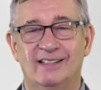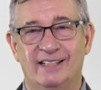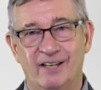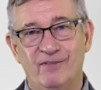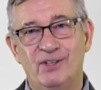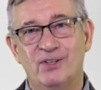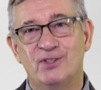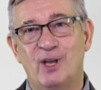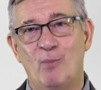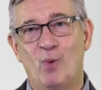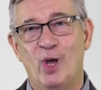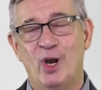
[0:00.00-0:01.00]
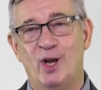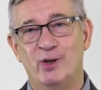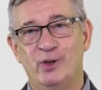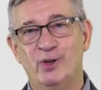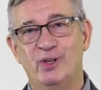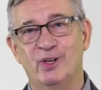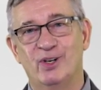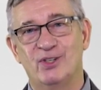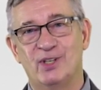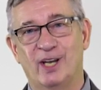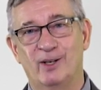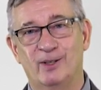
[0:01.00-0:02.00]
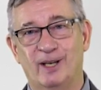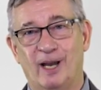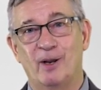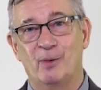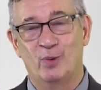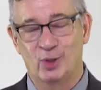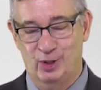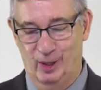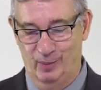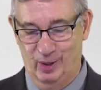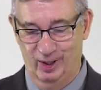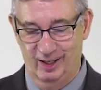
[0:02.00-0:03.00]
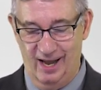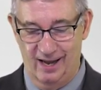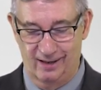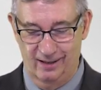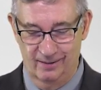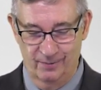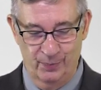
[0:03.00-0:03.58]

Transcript: give it to someone on New Year's and, and wish them good luck.